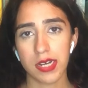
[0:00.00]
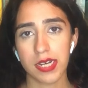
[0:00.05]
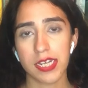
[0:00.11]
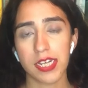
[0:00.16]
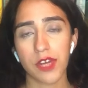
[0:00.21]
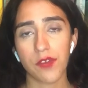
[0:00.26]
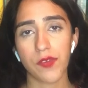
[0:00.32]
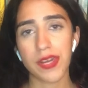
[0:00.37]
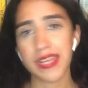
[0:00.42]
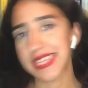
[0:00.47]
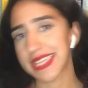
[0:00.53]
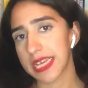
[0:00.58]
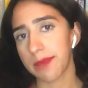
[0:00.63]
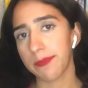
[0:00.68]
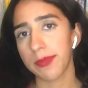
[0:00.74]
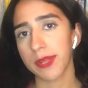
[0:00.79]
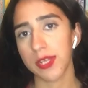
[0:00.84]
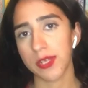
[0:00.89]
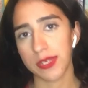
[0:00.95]
Now, for
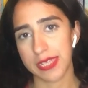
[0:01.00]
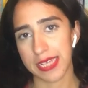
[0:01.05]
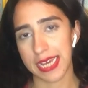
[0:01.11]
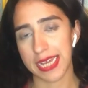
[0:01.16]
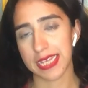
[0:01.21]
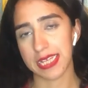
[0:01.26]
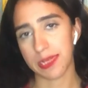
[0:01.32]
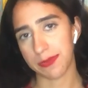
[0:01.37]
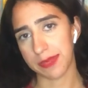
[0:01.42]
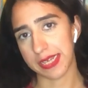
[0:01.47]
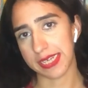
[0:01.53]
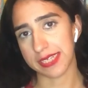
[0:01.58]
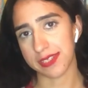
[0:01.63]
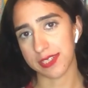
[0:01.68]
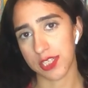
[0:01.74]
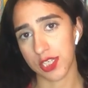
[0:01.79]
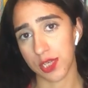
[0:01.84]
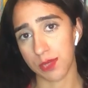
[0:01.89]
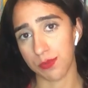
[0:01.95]
example, we take something as
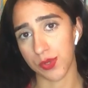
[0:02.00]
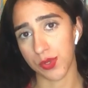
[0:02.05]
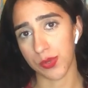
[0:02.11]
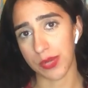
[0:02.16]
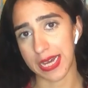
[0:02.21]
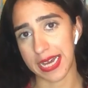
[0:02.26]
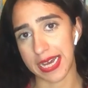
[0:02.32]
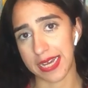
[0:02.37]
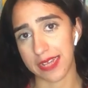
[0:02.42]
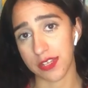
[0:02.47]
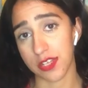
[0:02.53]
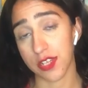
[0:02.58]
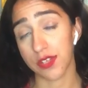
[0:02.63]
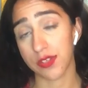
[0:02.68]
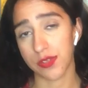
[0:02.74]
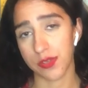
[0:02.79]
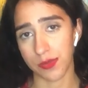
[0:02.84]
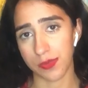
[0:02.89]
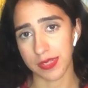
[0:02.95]
taboo as
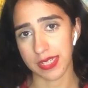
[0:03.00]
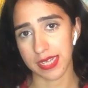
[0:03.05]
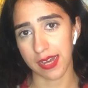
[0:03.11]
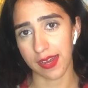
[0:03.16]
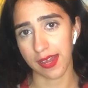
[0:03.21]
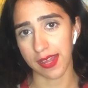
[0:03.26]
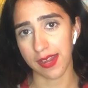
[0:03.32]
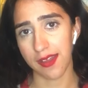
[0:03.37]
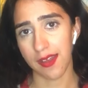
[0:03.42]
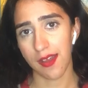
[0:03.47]
suicide.